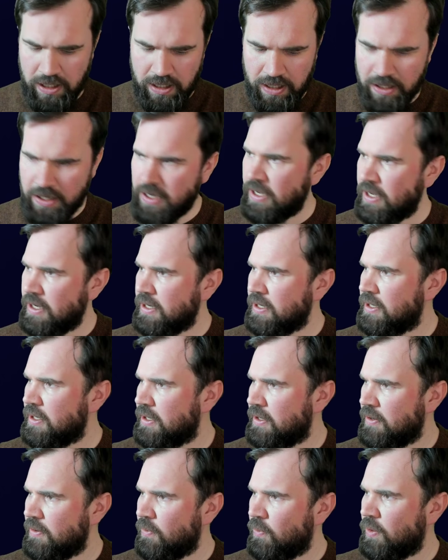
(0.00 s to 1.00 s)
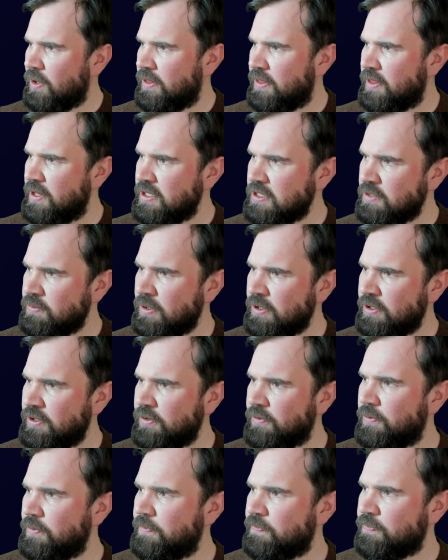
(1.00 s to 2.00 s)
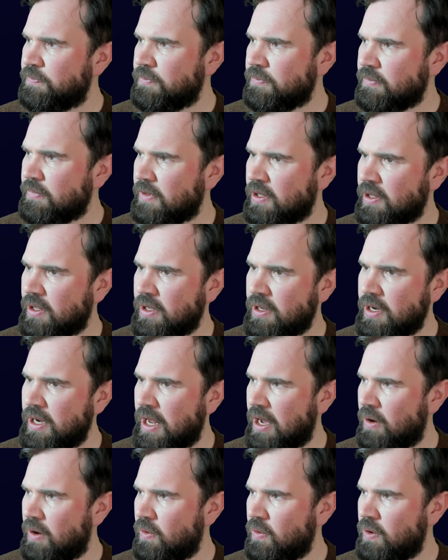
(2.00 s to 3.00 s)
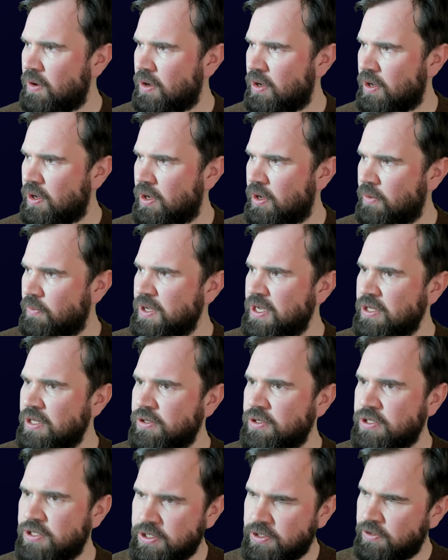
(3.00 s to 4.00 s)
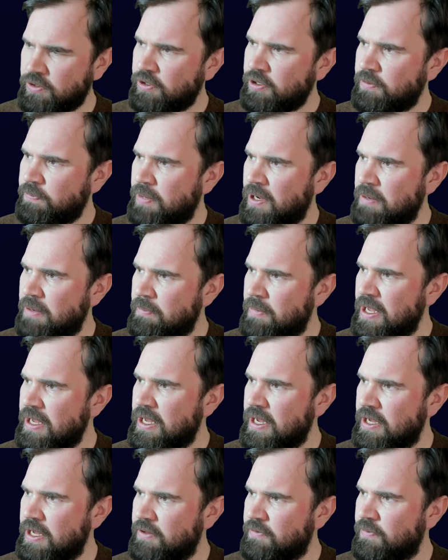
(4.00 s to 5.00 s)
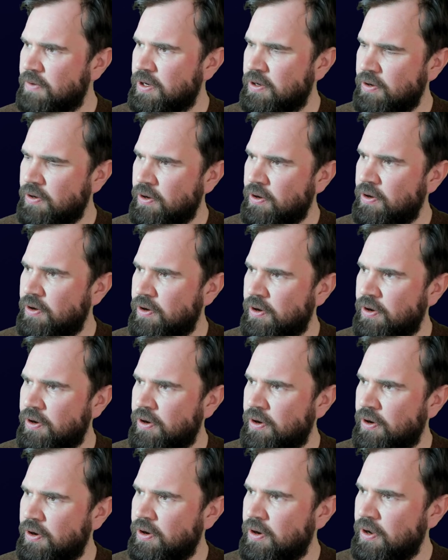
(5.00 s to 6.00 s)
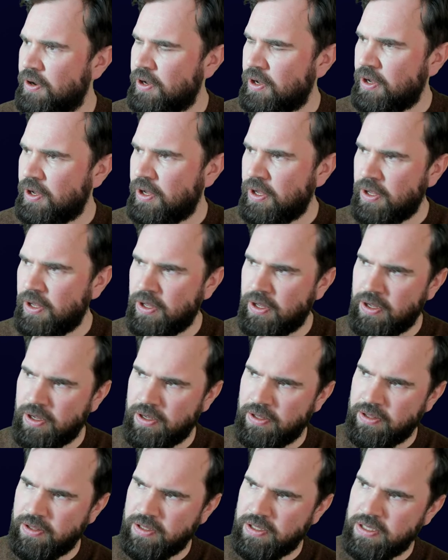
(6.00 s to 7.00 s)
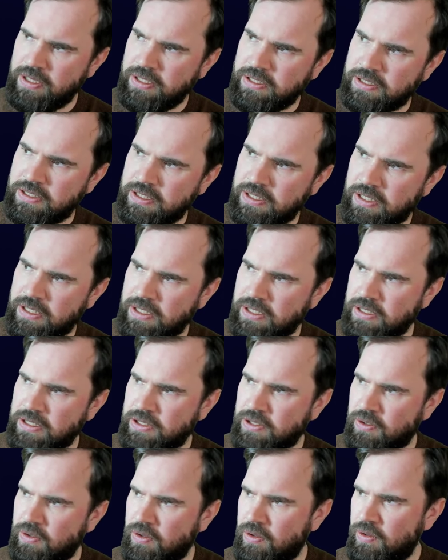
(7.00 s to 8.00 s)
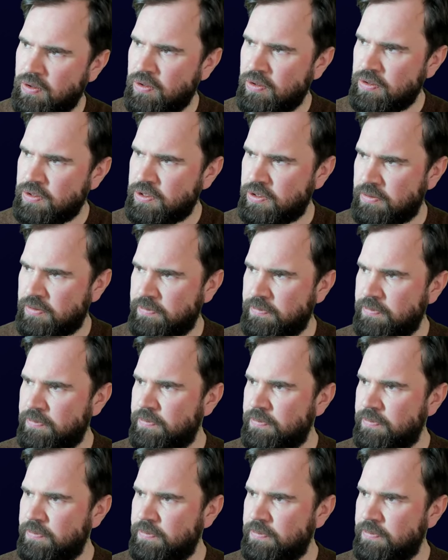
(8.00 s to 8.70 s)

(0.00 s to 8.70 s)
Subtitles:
And what this will do now, we can just start by making it return this is awesome.